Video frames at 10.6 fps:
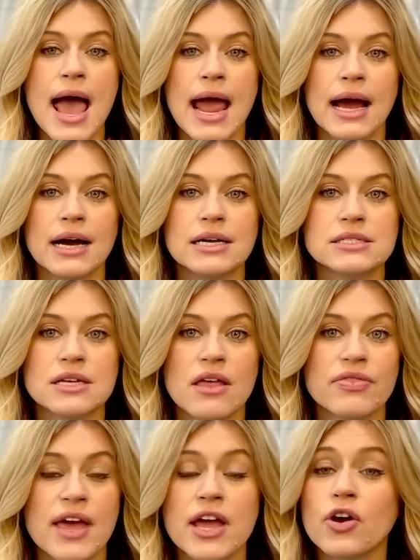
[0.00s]
and
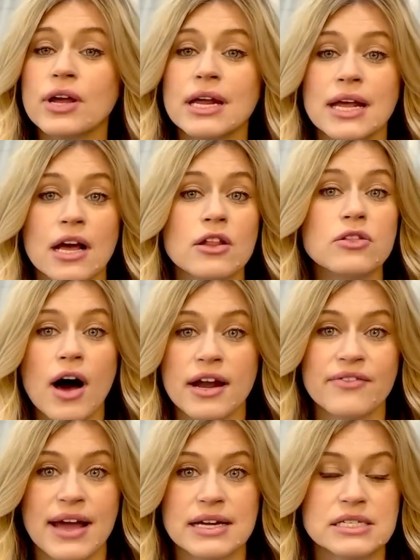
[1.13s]
they are getting a lot of
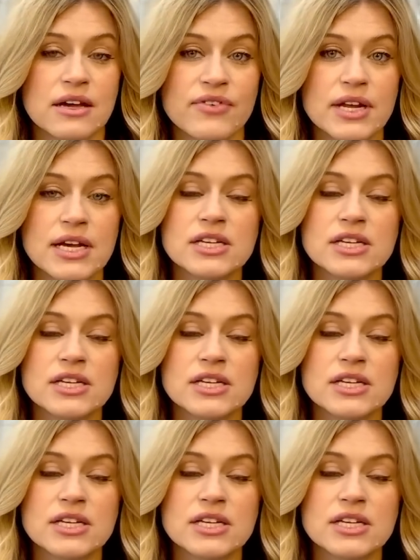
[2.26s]
activity.